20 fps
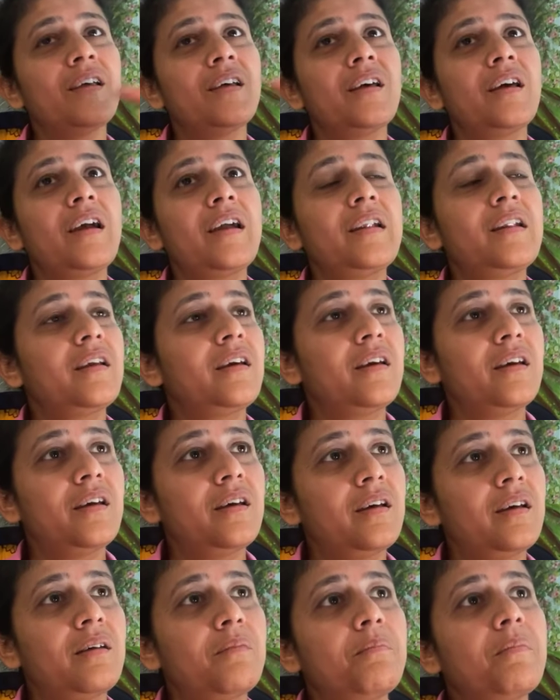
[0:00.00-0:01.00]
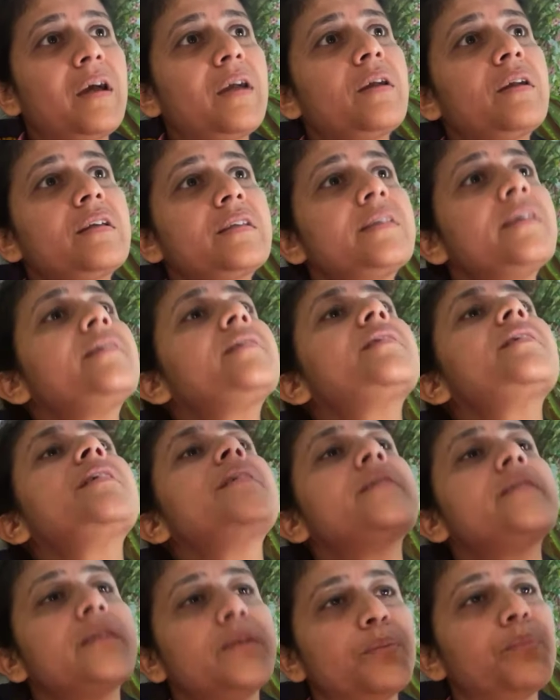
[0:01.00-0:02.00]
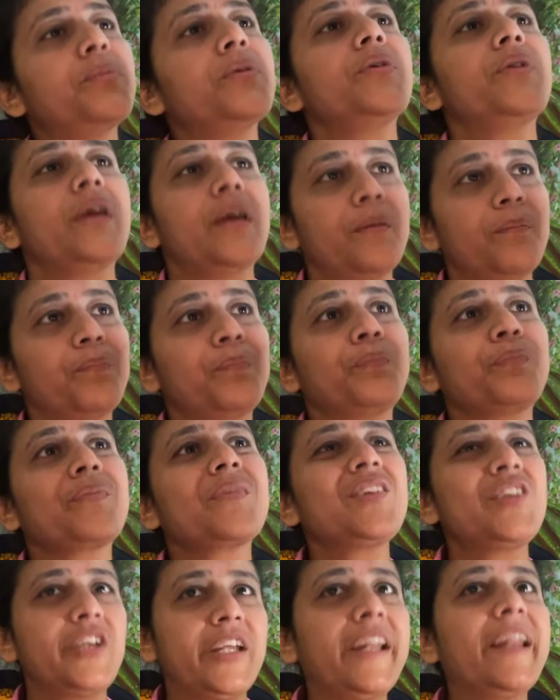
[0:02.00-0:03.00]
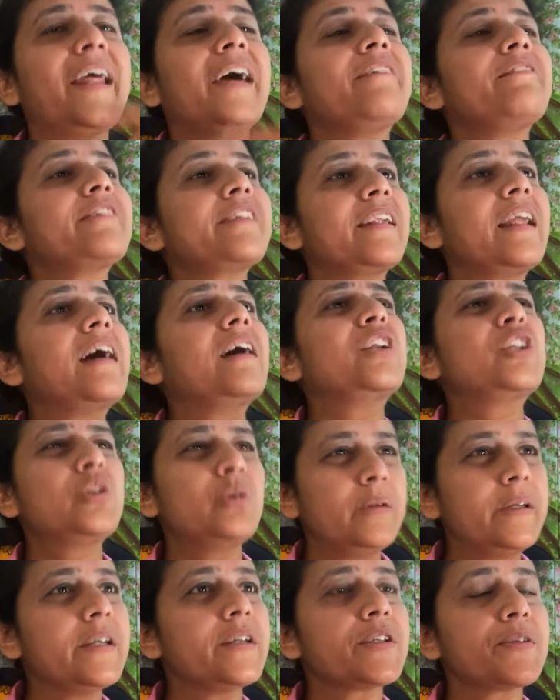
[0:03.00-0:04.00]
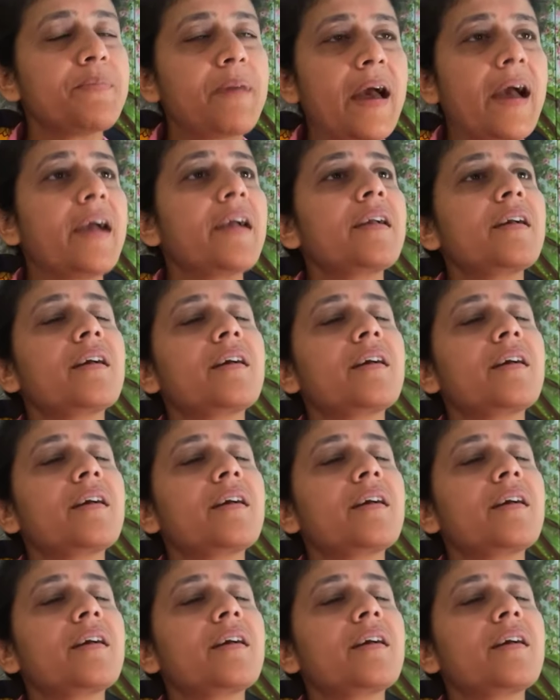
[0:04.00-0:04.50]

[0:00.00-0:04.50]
and my sister is in Pune. She left 2 years back.